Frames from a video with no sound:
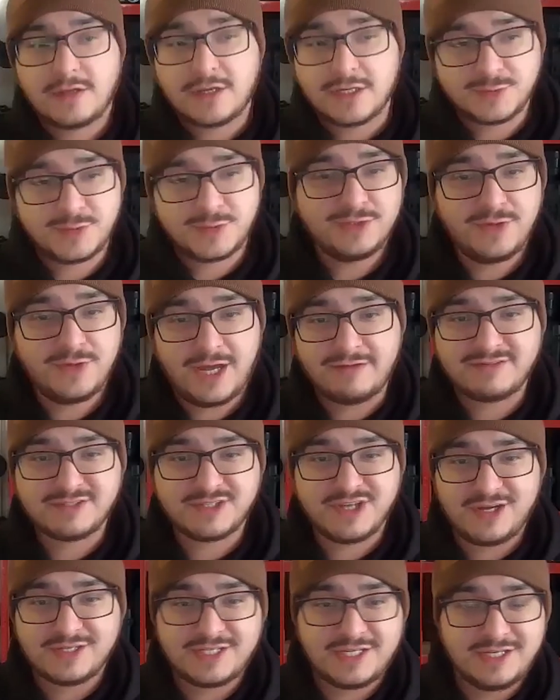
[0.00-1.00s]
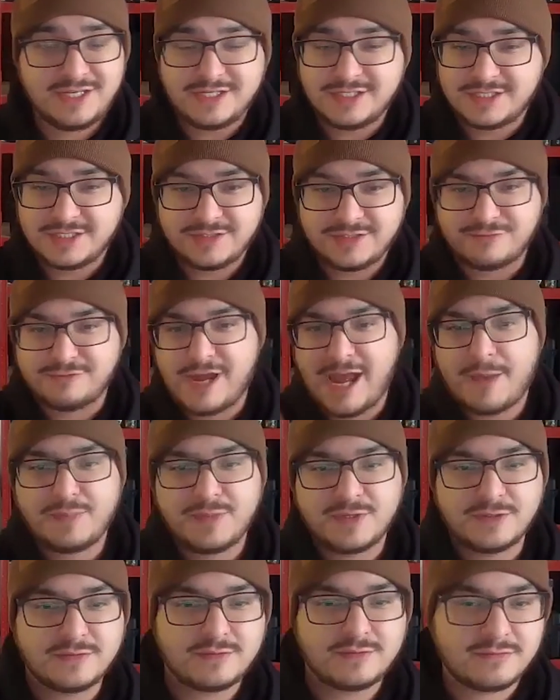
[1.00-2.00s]
because we do have songs that you could just
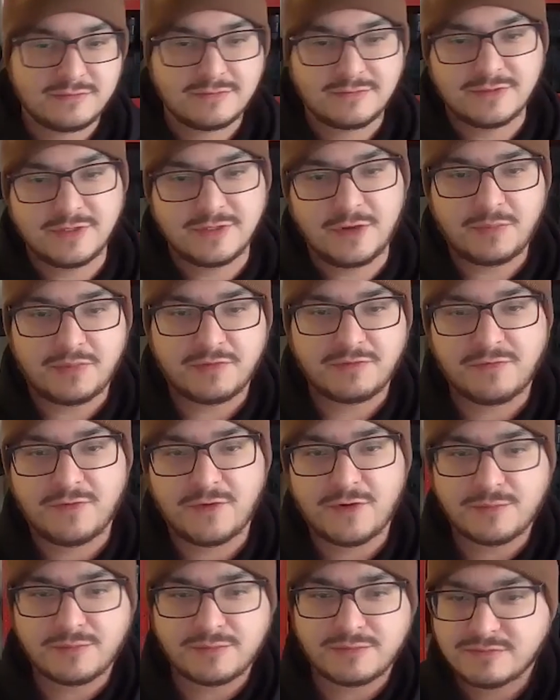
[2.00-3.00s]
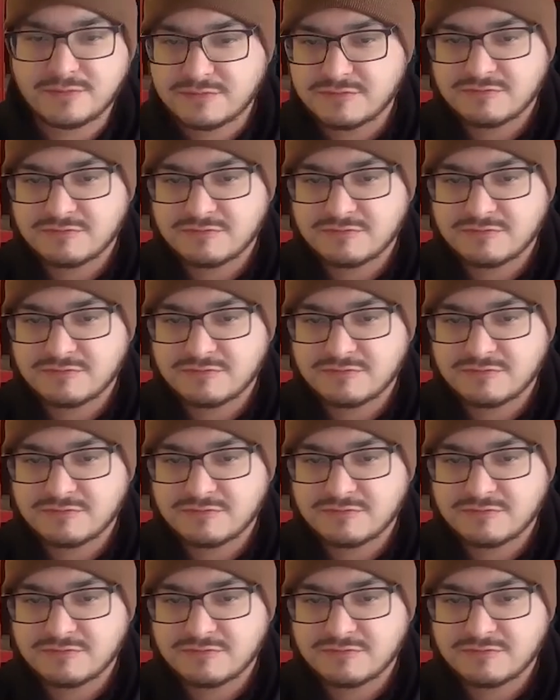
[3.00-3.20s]
rap to, perform,